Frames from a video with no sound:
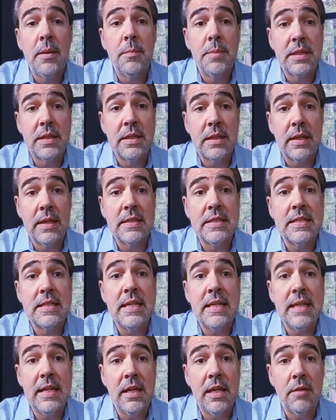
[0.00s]
Because
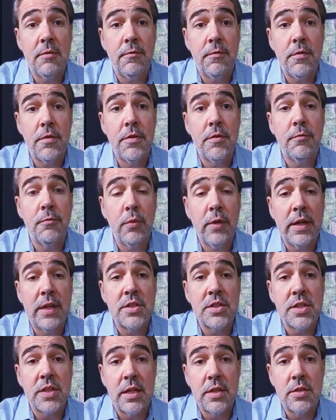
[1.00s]
if the
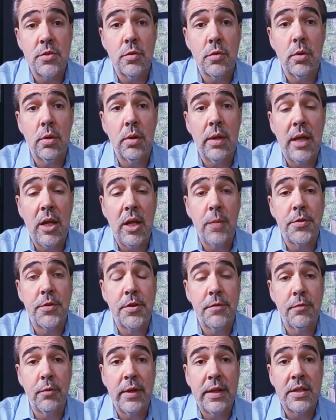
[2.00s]
franchisor helps
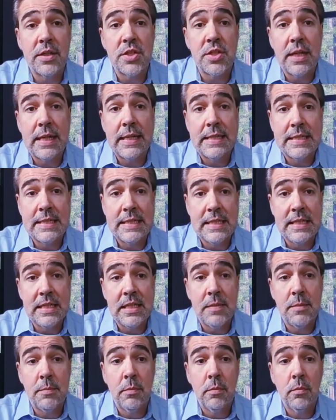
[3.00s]
the
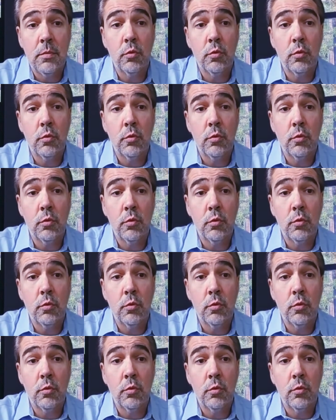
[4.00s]
franchisee